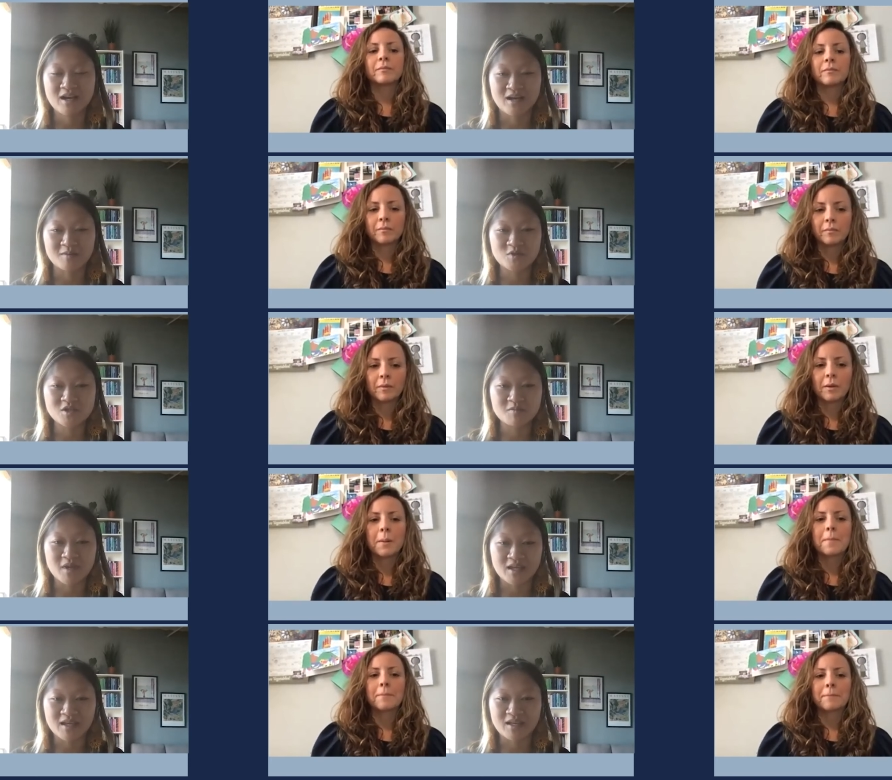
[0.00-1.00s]
Speaker 1: um, just
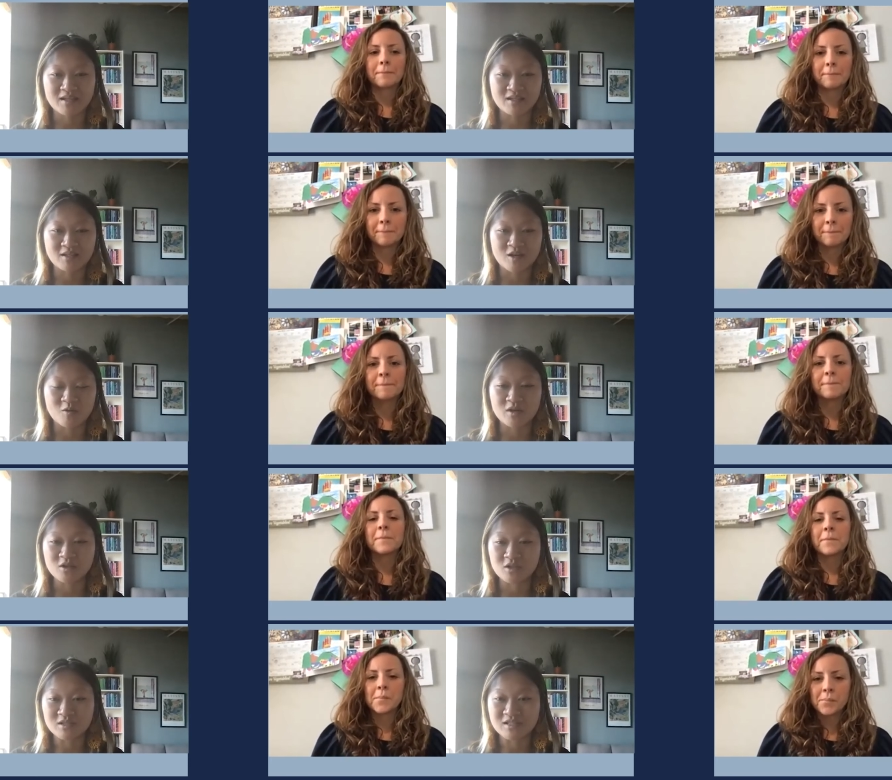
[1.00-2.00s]
making, you know, what
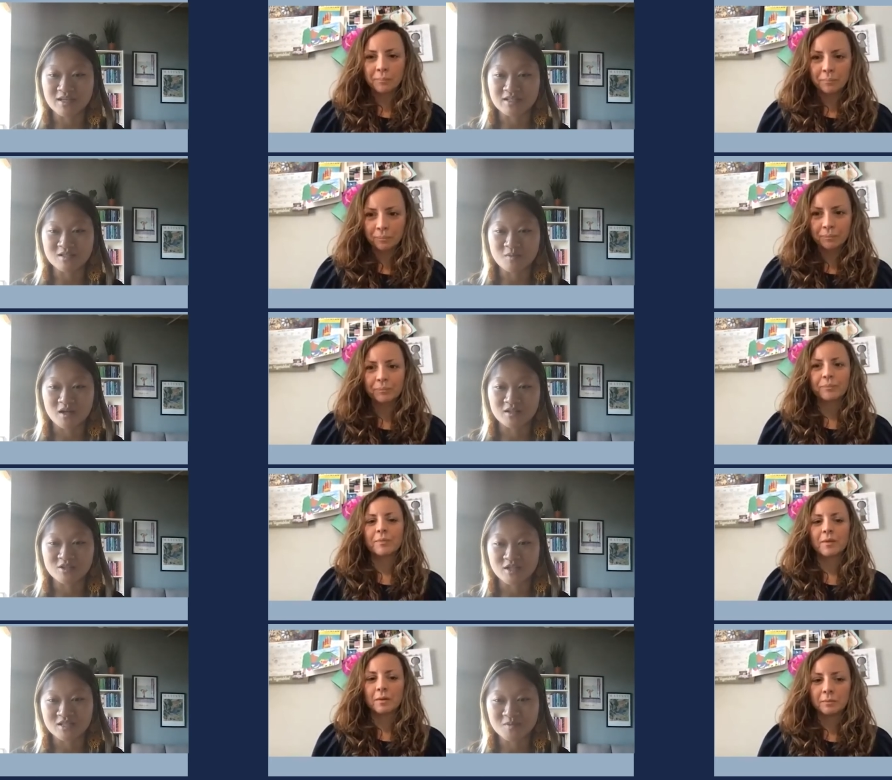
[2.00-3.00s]
looks like small
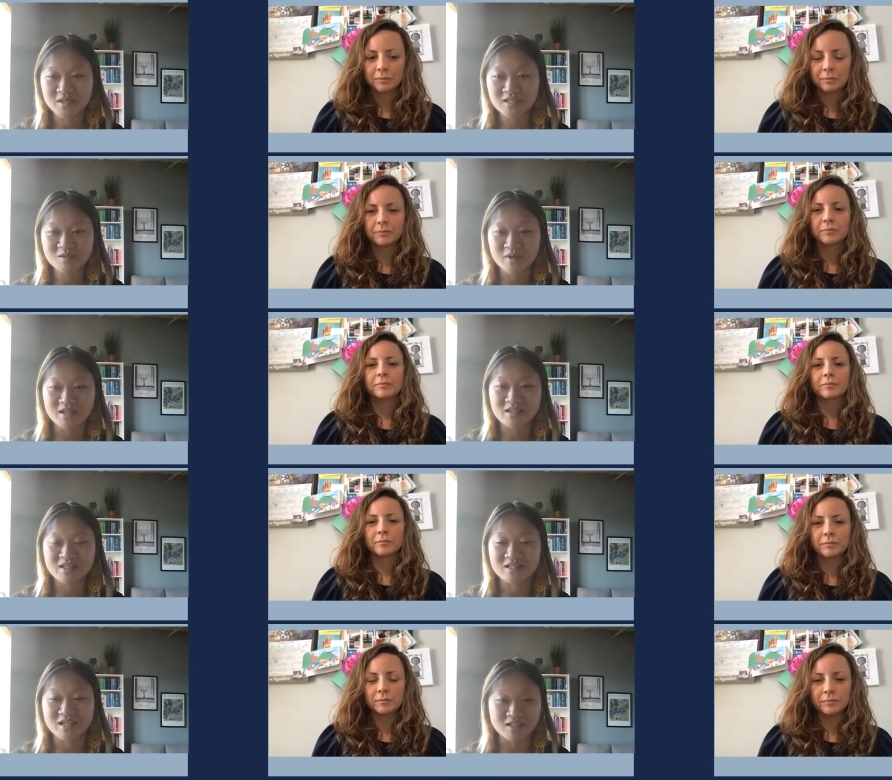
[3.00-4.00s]
adjustments. But the
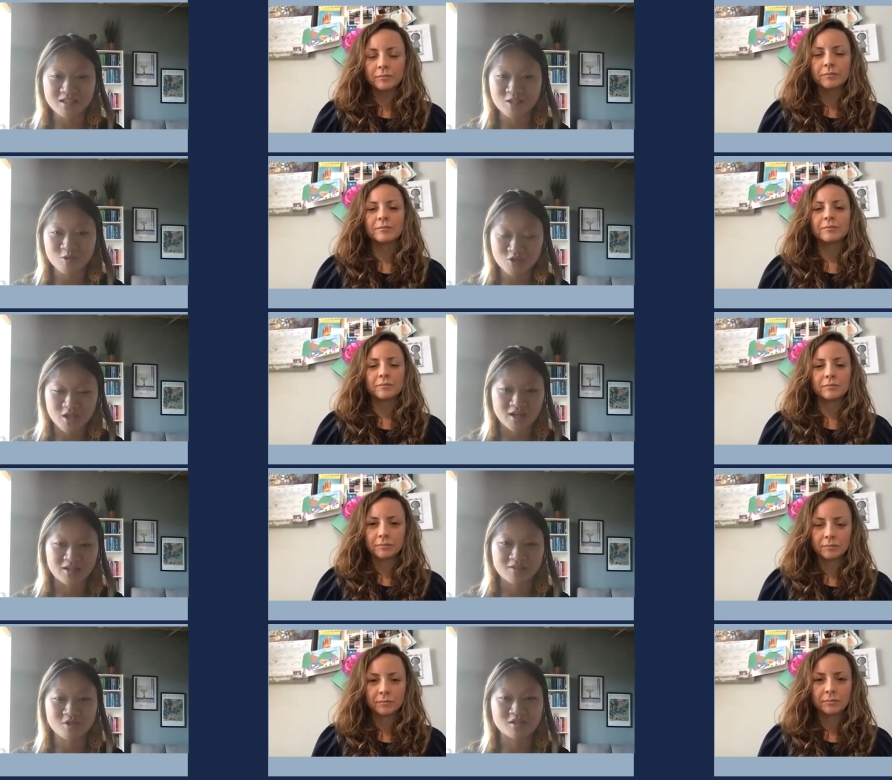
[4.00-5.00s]
data that you shared
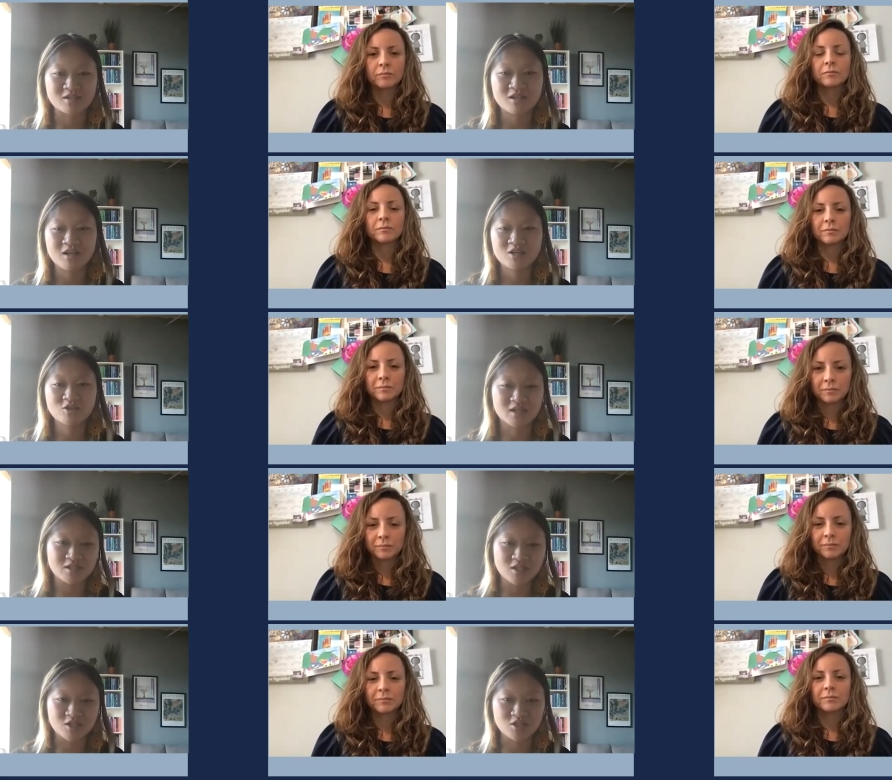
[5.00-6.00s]
of just
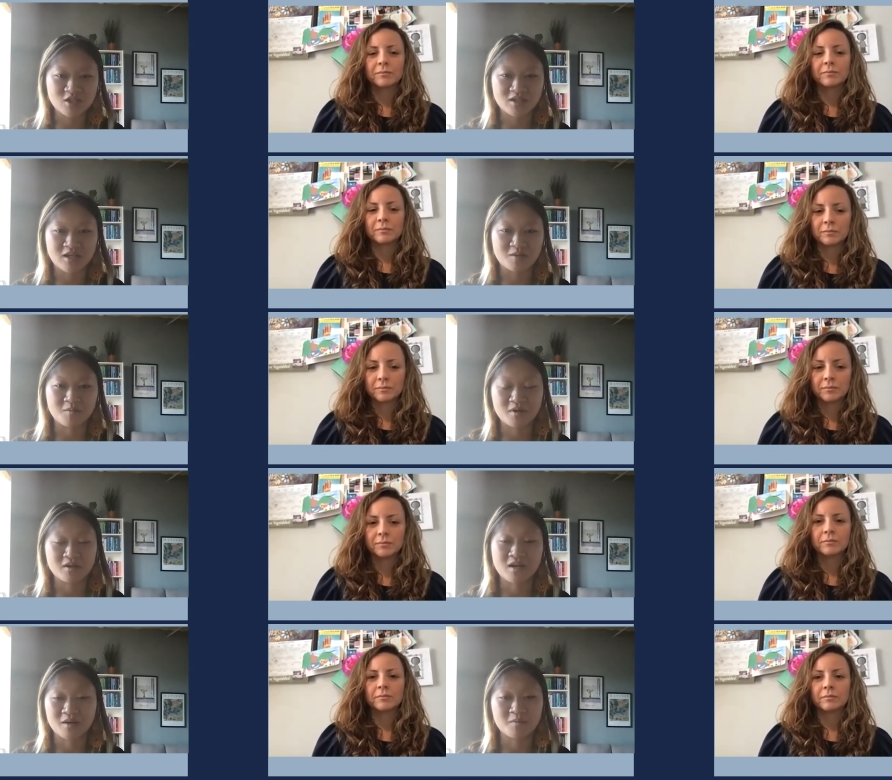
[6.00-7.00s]
transgender and
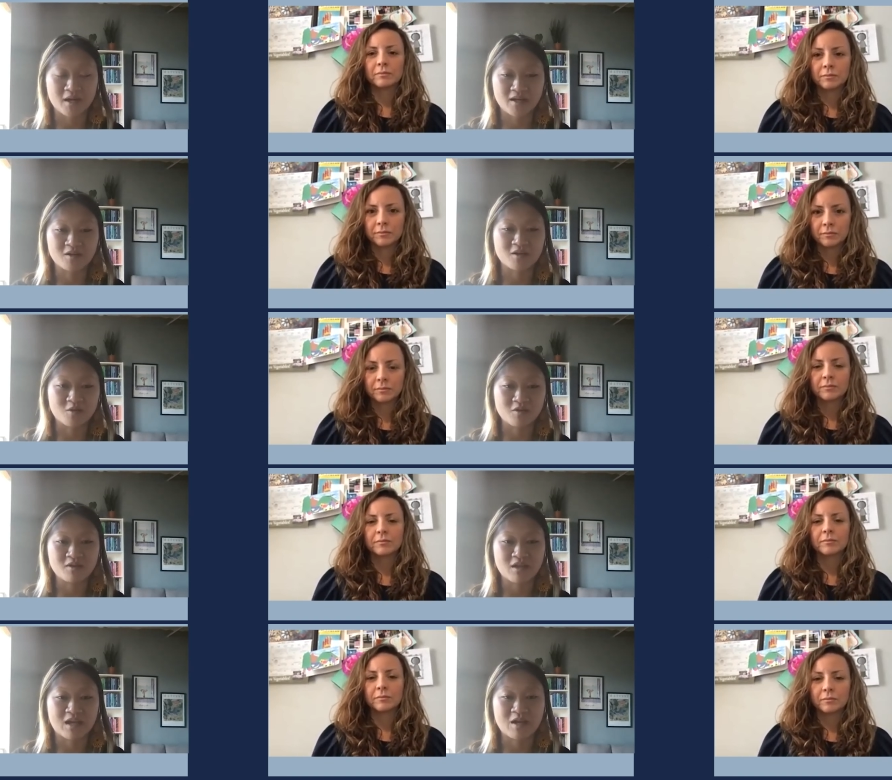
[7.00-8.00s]
non binary youth,
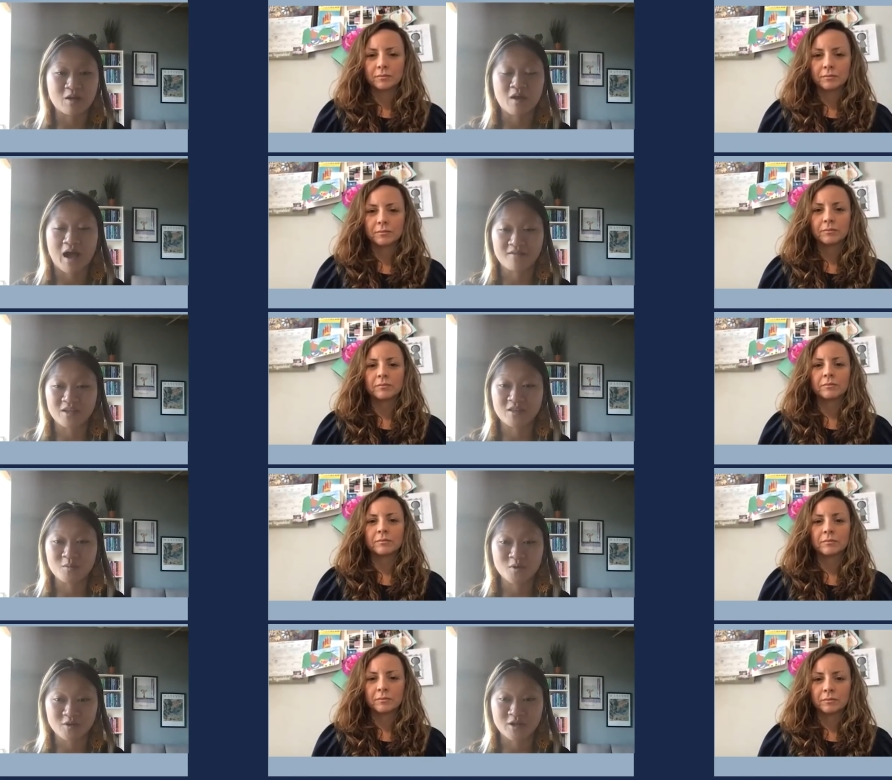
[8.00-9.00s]
like having their
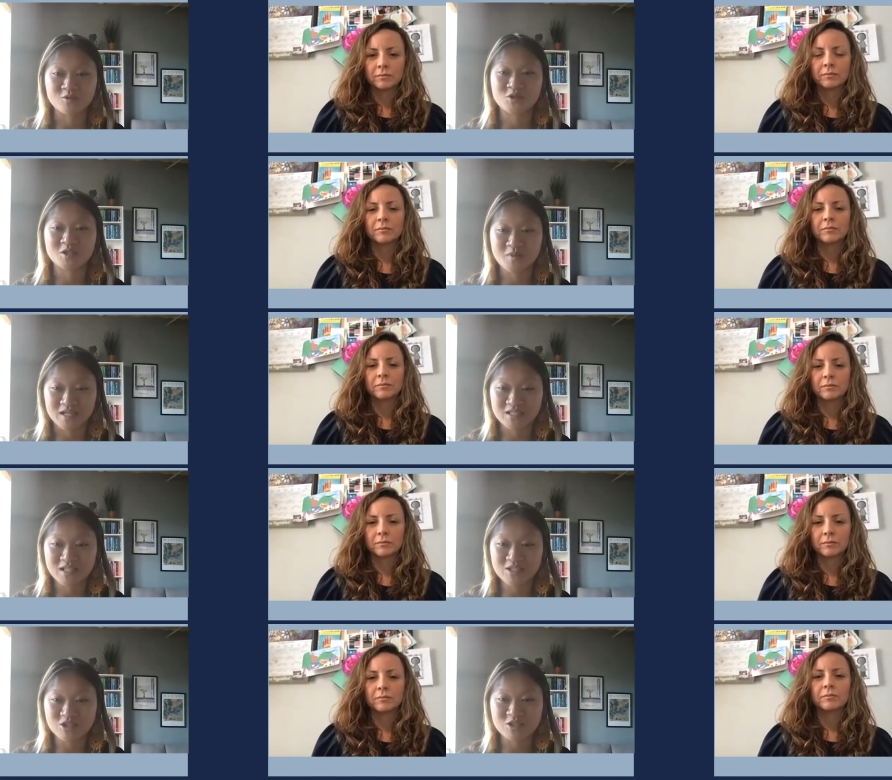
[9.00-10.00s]
pronouns
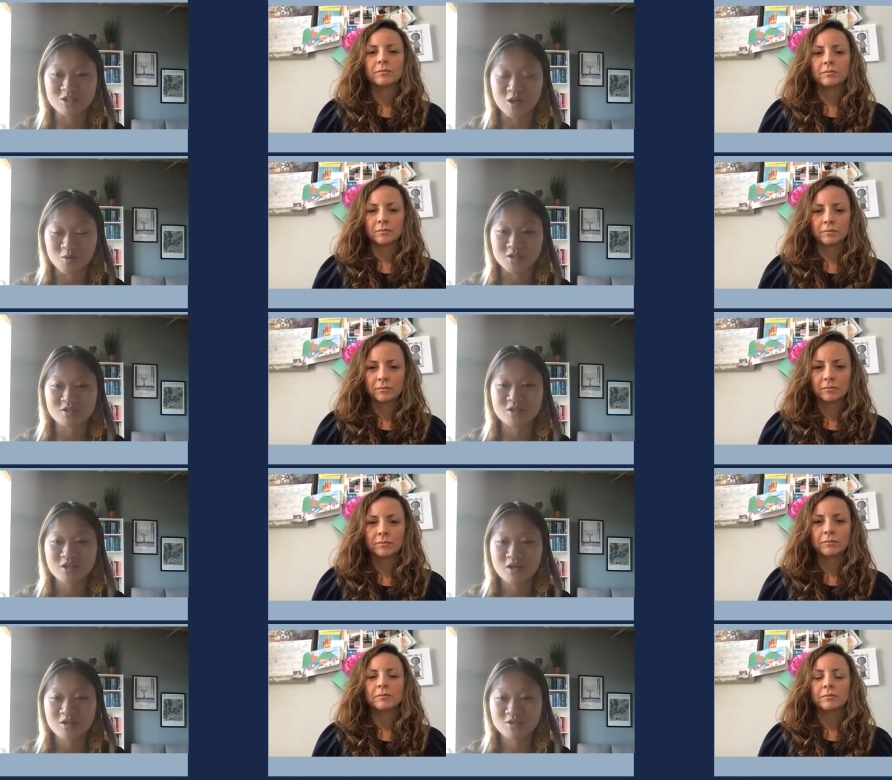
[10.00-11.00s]
respected, just lowers
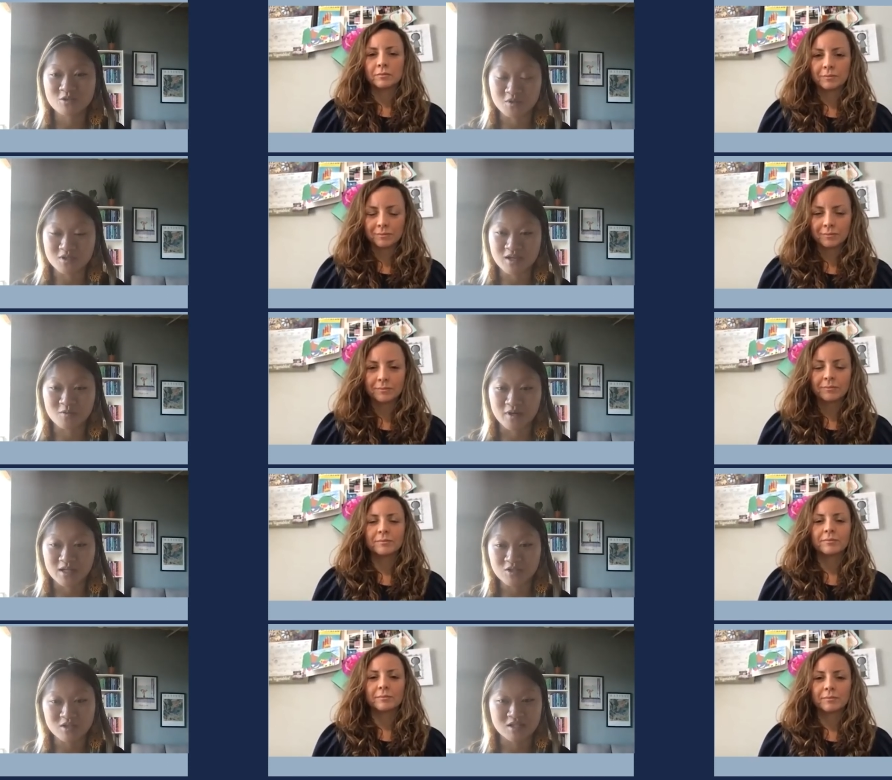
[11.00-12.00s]
suicide
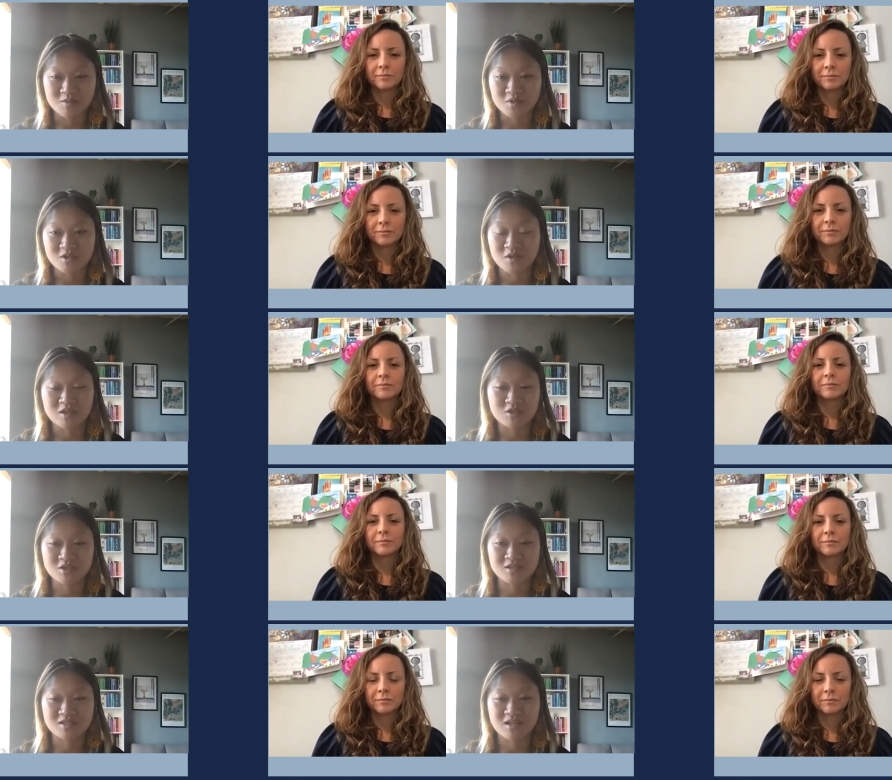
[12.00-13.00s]
rates or attempted to, it's
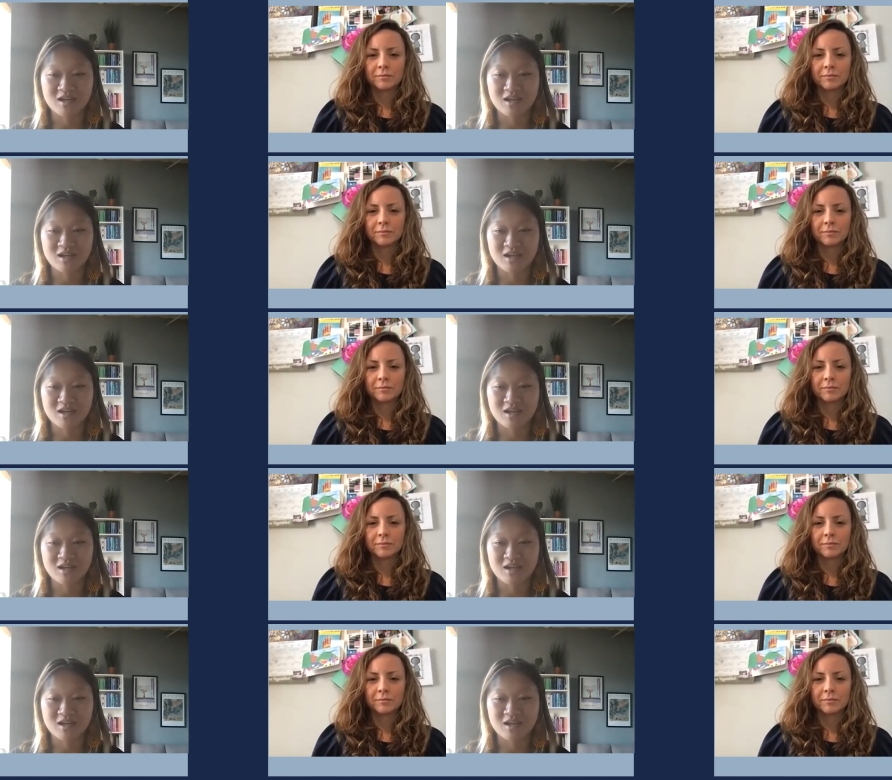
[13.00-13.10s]
just